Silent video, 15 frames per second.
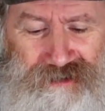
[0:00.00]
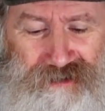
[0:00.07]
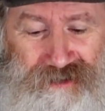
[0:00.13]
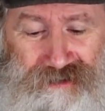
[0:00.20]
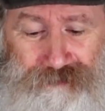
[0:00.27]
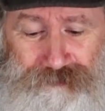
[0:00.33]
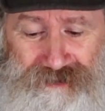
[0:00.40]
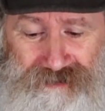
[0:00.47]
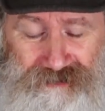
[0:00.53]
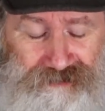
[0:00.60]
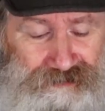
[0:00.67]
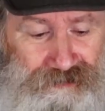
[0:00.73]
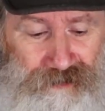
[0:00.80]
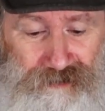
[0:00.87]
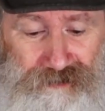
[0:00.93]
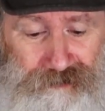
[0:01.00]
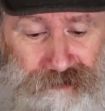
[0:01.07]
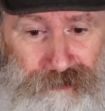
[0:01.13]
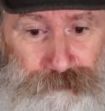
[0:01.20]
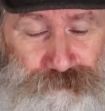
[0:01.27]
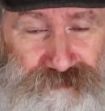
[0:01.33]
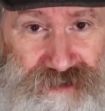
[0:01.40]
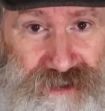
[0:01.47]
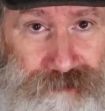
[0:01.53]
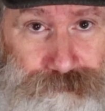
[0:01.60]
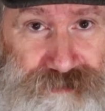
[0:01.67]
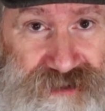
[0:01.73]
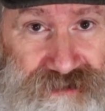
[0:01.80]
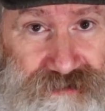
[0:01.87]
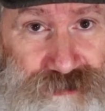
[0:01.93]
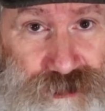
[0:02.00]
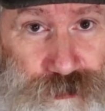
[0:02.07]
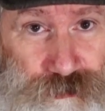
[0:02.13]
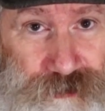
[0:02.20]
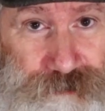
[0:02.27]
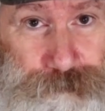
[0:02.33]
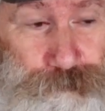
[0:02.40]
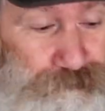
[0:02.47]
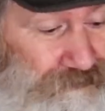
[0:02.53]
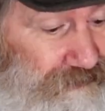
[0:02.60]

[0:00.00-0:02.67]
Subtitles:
Anyway, keep things short.